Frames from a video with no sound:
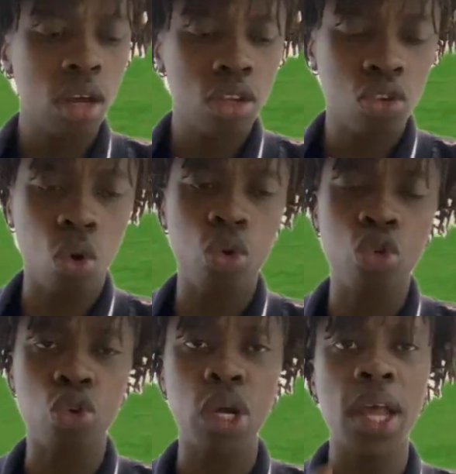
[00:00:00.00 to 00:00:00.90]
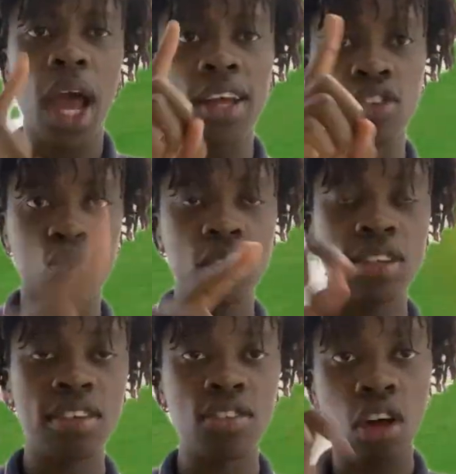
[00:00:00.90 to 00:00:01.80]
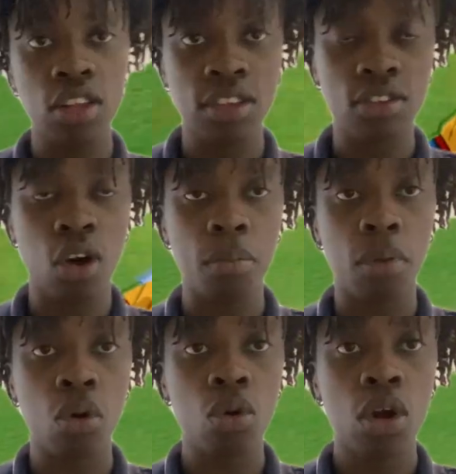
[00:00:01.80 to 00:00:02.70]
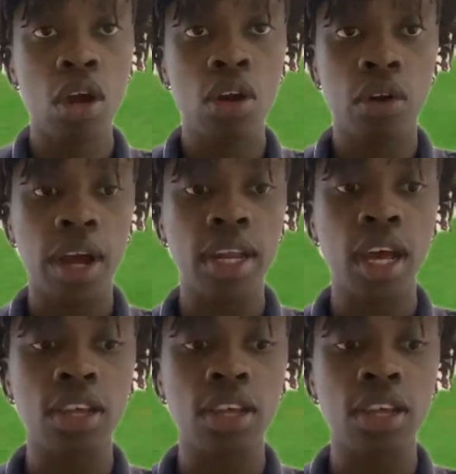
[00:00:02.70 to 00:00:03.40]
So you do it as soon as he starts his combo, right?